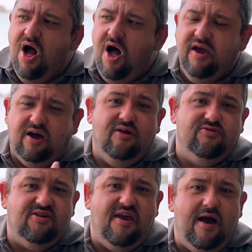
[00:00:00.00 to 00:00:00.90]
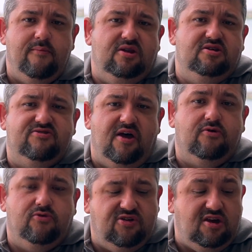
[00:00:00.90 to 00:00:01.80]
I can't see how many
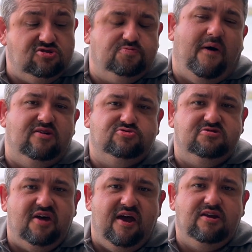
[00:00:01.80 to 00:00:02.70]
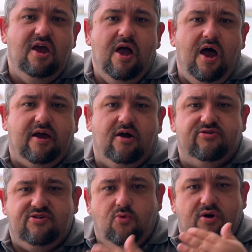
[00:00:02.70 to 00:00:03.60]
cycles each battery's had. I can't
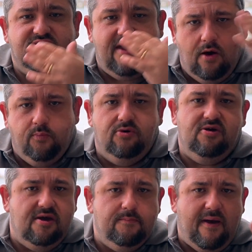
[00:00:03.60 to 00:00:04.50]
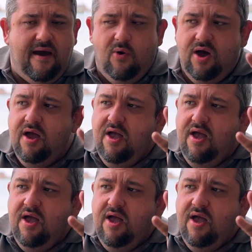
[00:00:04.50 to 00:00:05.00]
see what it's outputting in power,